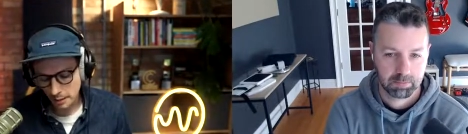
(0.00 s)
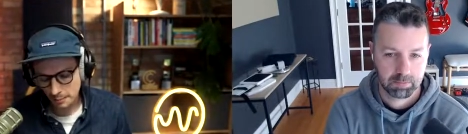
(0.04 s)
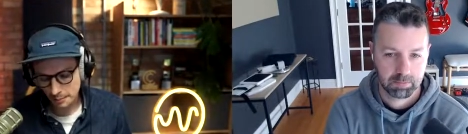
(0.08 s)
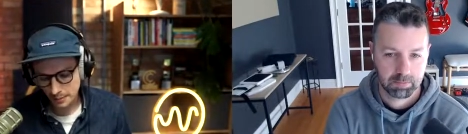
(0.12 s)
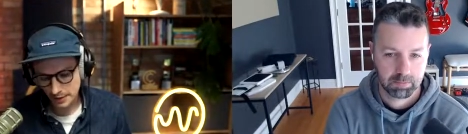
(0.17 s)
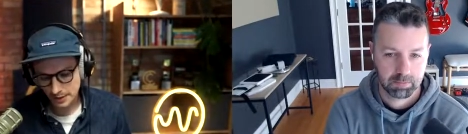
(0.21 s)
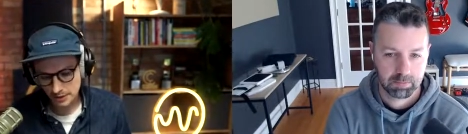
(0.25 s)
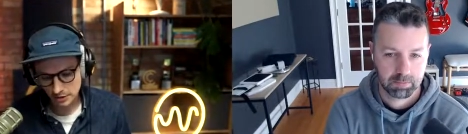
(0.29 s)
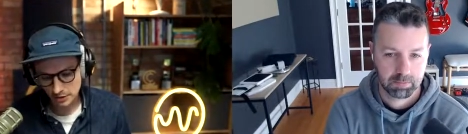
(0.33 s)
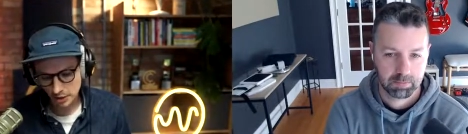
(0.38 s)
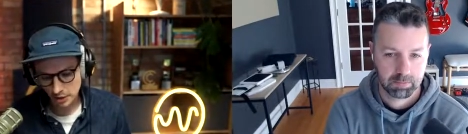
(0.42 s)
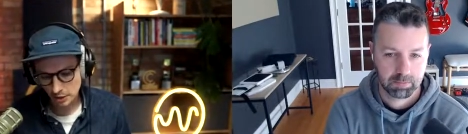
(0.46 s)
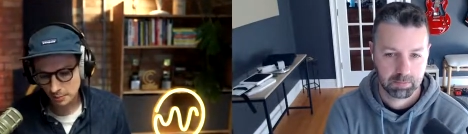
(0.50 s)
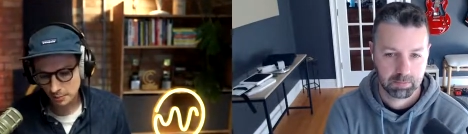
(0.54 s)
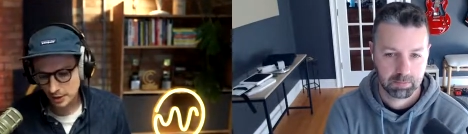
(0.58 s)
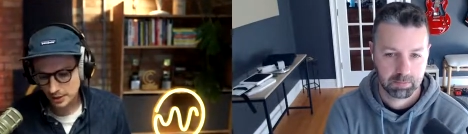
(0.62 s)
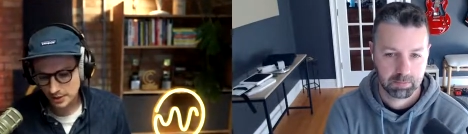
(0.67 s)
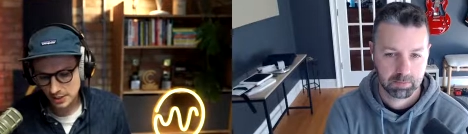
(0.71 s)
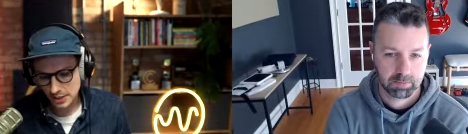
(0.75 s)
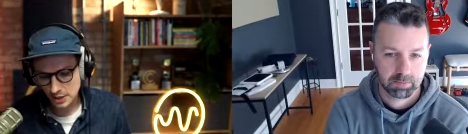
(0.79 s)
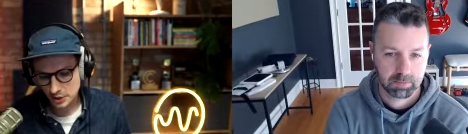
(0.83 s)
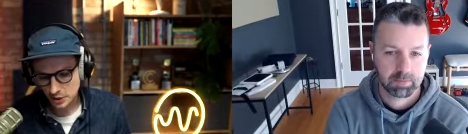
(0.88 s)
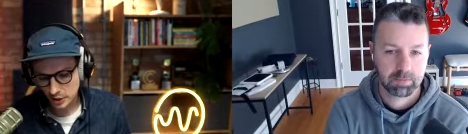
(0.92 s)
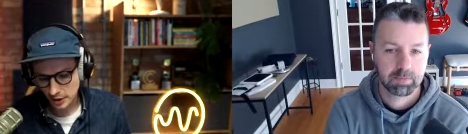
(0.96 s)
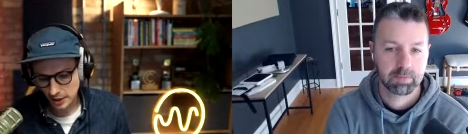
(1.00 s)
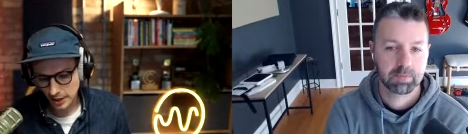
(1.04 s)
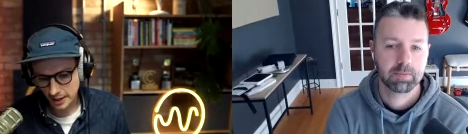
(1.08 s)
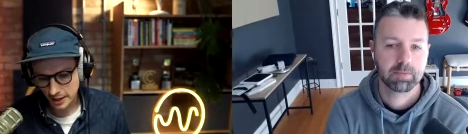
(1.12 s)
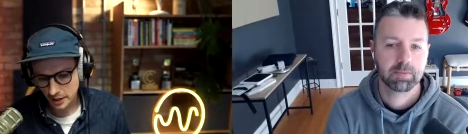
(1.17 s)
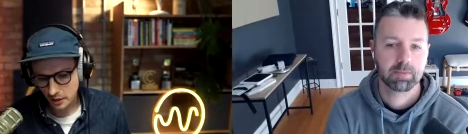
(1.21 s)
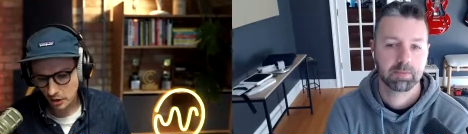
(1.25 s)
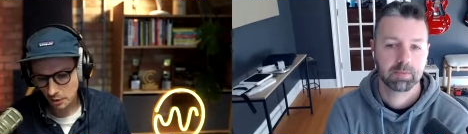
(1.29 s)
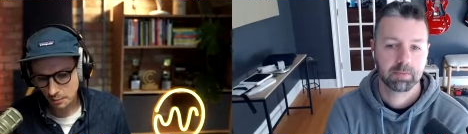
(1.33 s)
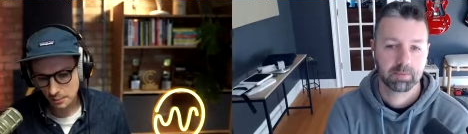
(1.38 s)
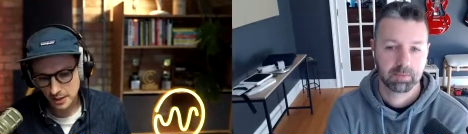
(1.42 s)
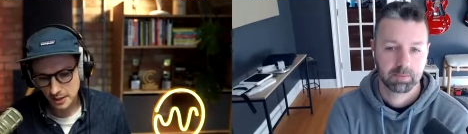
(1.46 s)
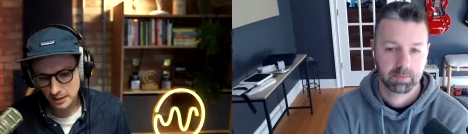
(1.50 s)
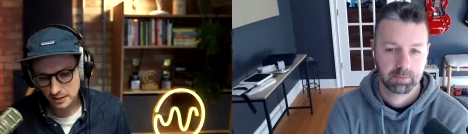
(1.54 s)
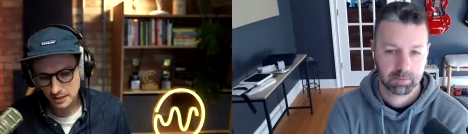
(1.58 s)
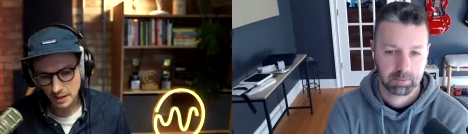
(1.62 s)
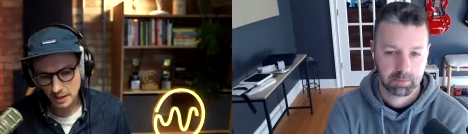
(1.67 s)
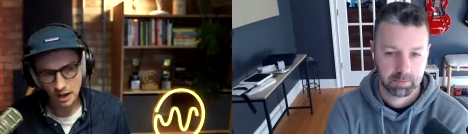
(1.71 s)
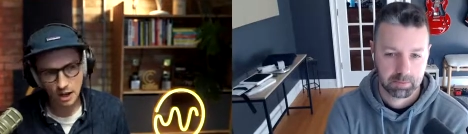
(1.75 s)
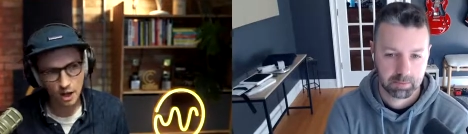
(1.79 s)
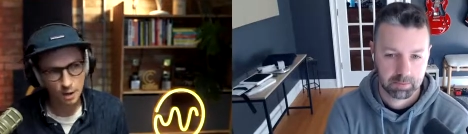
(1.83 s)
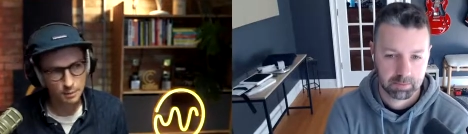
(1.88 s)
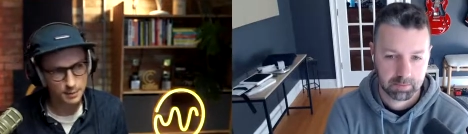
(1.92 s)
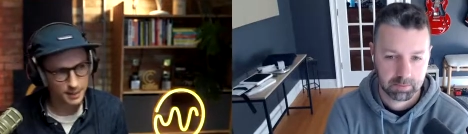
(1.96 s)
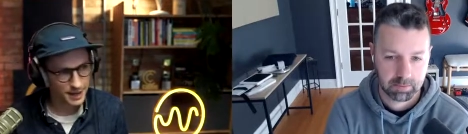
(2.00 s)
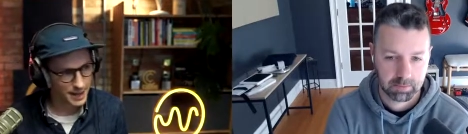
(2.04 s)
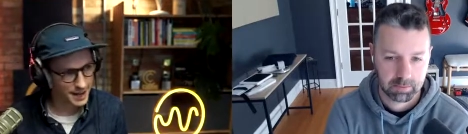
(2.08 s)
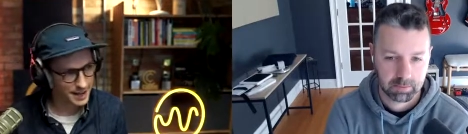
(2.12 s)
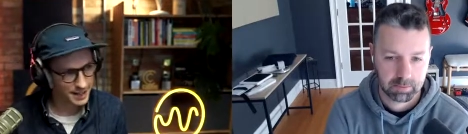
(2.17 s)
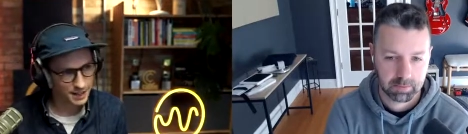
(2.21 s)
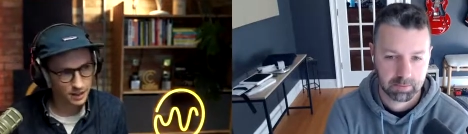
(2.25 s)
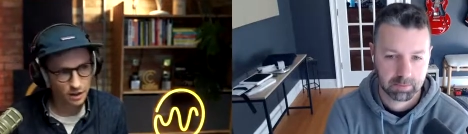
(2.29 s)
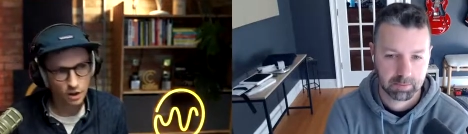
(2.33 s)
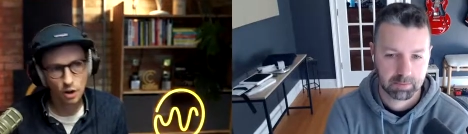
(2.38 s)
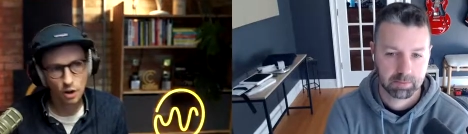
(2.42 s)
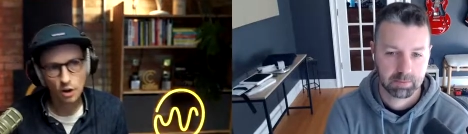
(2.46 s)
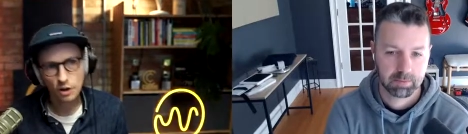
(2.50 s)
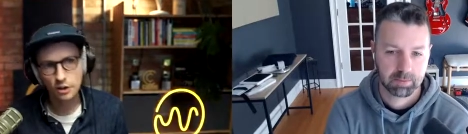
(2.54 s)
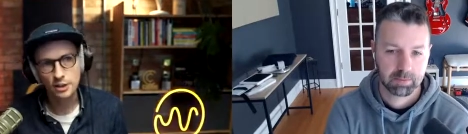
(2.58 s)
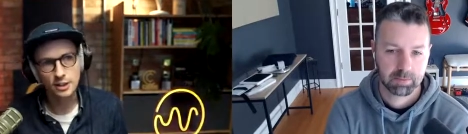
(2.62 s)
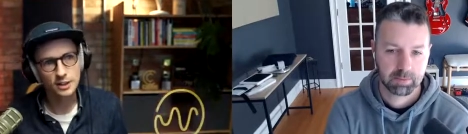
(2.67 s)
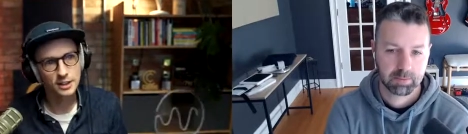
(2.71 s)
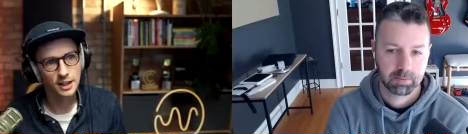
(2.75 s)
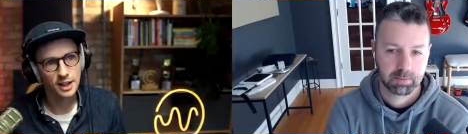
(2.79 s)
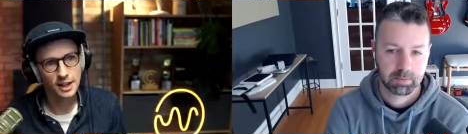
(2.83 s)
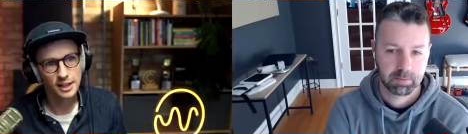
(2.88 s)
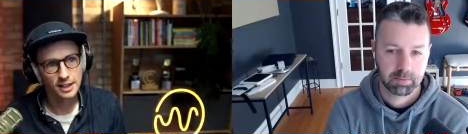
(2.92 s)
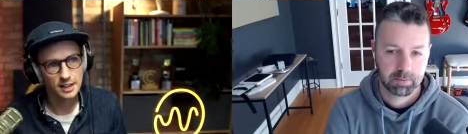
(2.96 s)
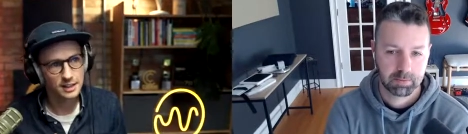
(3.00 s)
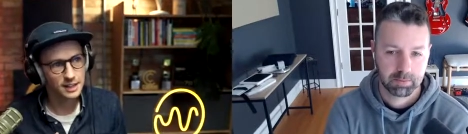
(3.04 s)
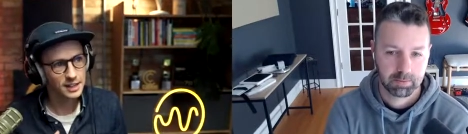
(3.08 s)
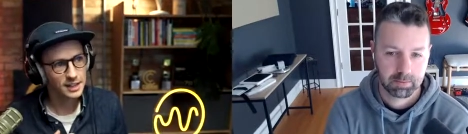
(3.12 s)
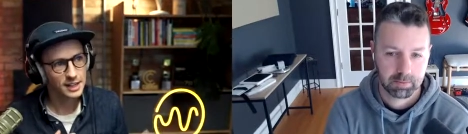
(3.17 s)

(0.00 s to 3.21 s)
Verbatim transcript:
Speaker 1: and so my teacher kind of got me into Herbie Hancock and like